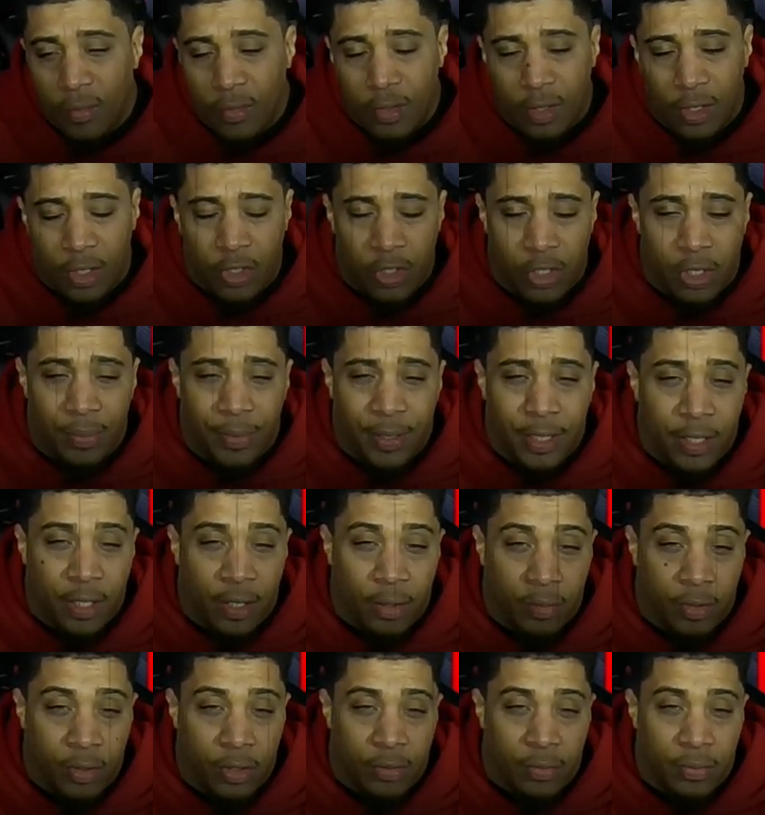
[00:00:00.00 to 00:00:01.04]
There's gonna be another
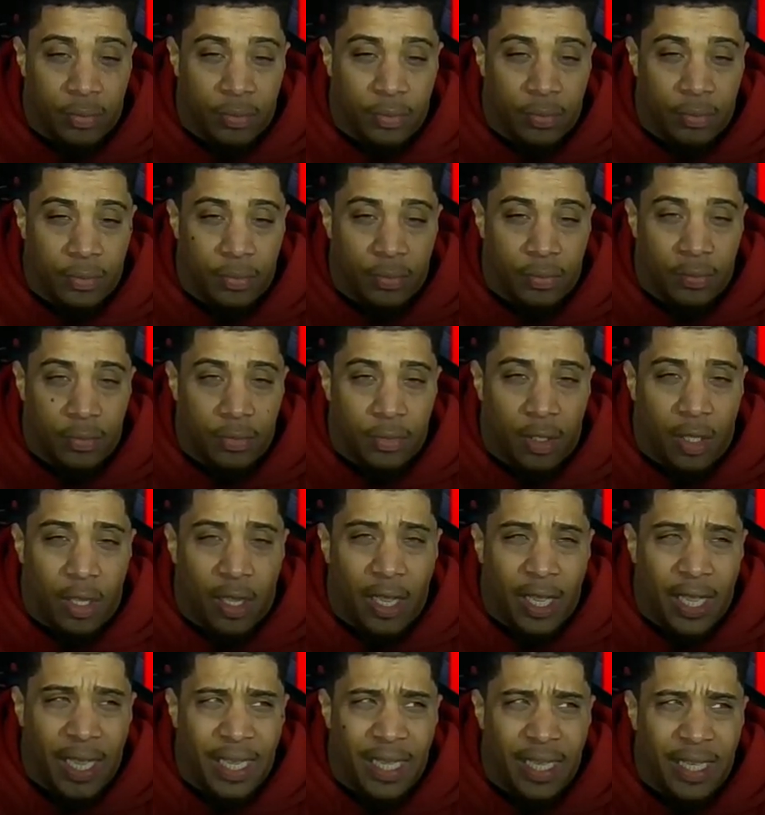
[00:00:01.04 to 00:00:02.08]
one,
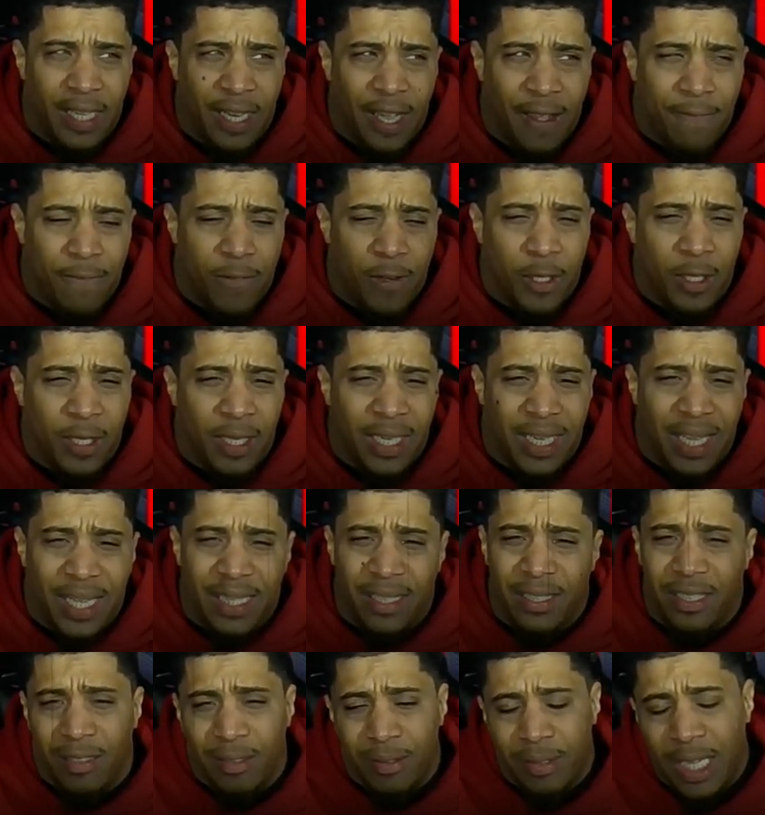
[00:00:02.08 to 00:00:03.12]
and I forgot.
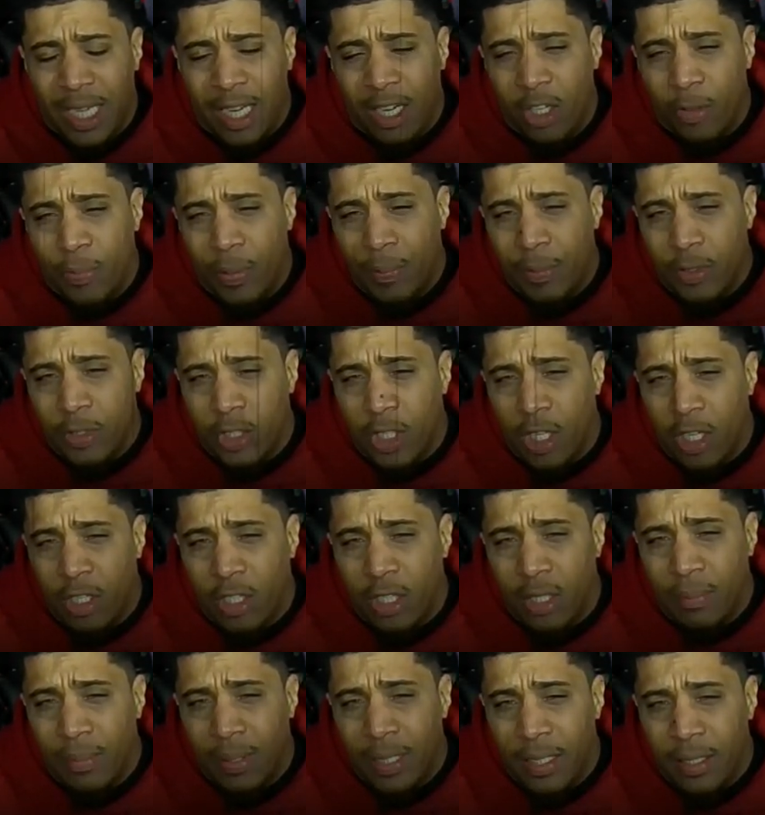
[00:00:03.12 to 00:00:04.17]
There, I heard people talking
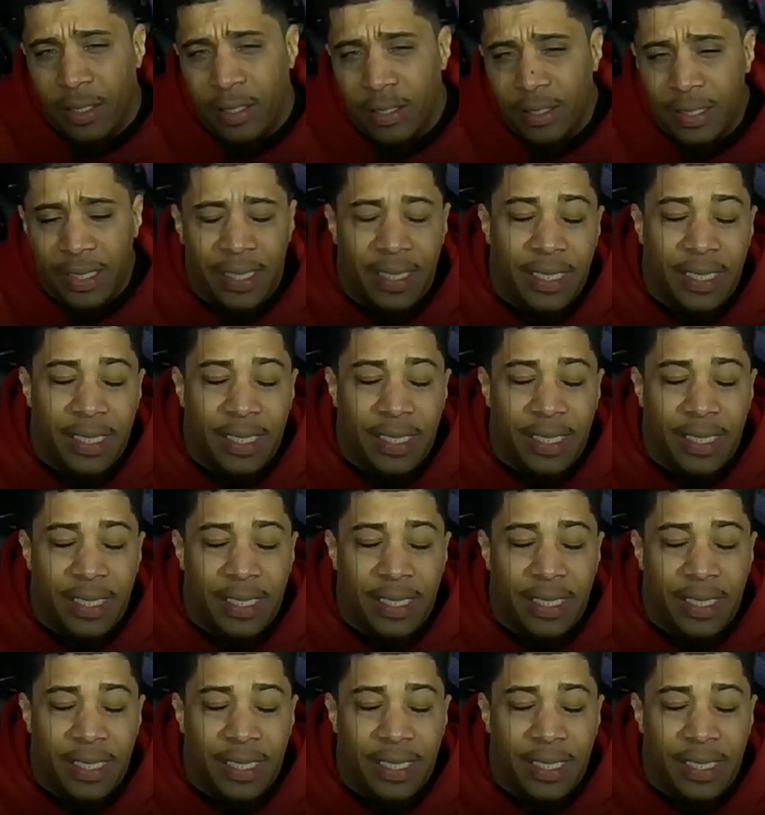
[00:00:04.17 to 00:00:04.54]
about it. They